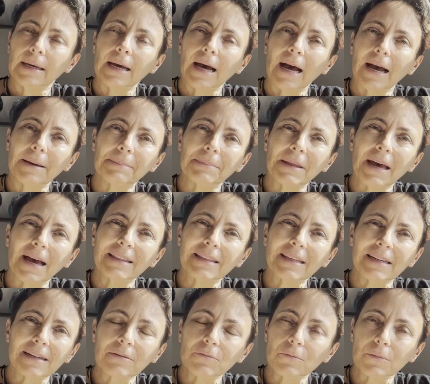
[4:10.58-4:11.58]
I
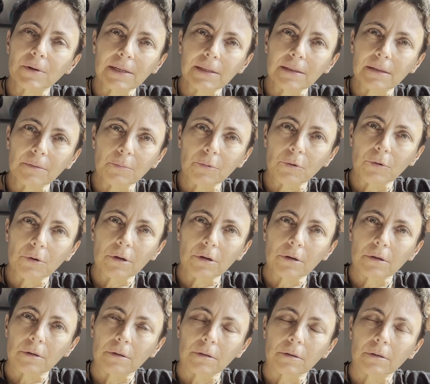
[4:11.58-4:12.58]
didn't read the
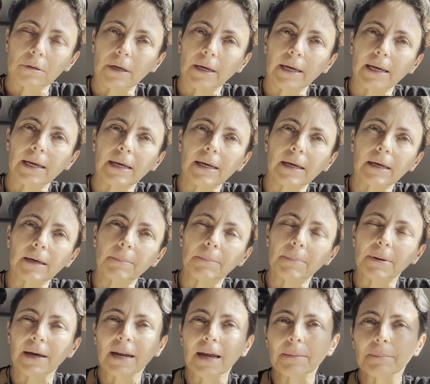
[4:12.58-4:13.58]
book,
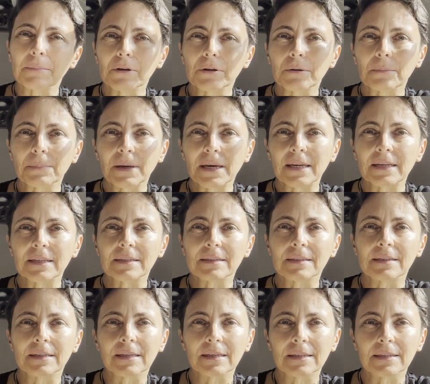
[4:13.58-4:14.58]
but I'm gonna
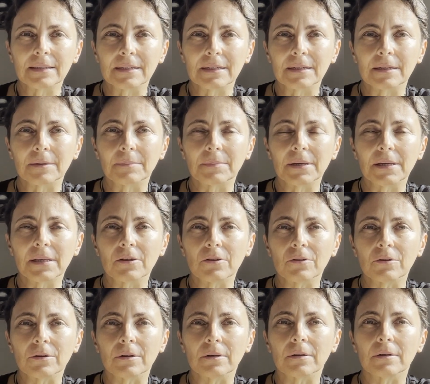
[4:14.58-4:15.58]
base this
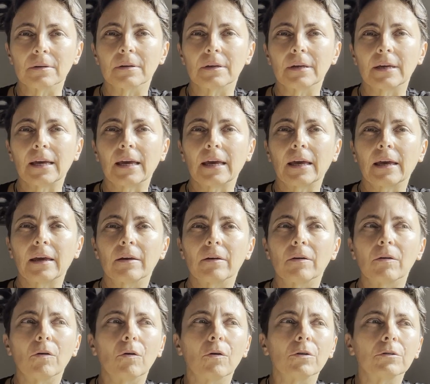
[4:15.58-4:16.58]
video
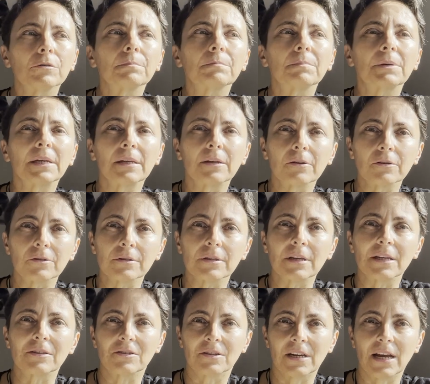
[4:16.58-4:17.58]
on videos
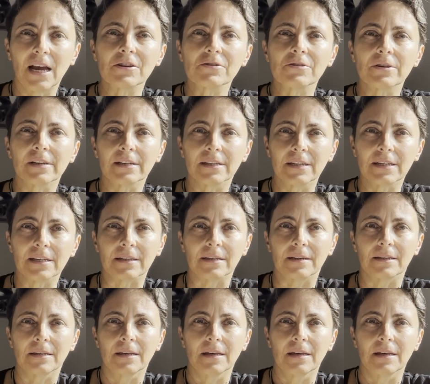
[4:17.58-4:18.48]
that she actually did.